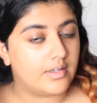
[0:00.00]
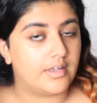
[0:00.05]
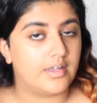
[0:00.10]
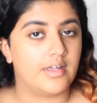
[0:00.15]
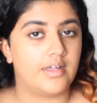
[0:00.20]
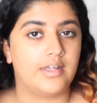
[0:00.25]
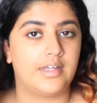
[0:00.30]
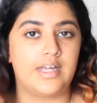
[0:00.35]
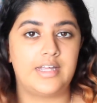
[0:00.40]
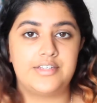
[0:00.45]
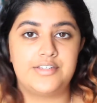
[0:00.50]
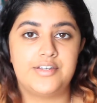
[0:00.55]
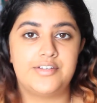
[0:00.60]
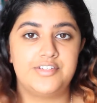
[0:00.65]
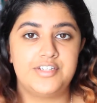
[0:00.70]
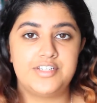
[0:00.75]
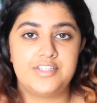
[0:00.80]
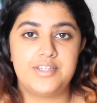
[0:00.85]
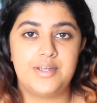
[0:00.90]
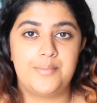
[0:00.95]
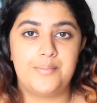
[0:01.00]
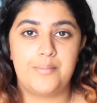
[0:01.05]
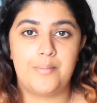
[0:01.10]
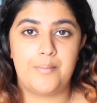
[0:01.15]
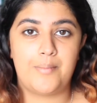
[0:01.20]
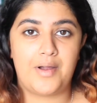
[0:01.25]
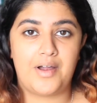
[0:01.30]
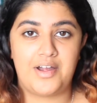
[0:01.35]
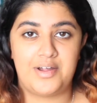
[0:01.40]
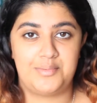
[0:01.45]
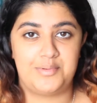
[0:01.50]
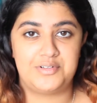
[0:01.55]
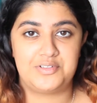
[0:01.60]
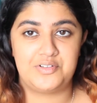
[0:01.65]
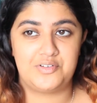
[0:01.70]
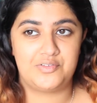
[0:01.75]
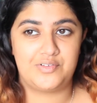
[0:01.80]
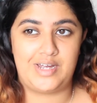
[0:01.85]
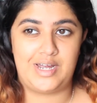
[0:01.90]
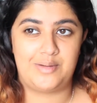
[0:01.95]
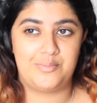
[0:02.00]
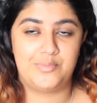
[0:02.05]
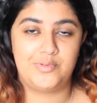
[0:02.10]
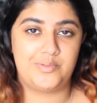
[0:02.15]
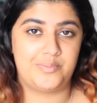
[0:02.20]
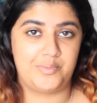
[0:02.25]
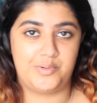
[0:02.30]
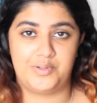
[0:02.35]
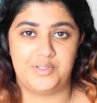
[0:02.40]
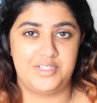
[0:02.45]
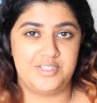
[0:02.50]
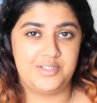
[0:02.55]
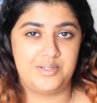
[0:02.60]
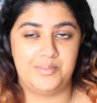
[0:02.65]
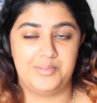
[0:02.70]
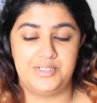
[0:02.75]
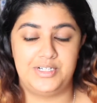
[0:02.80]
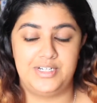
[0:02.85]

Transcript: Okay, so I've just done my eyebrows off camera because it's so much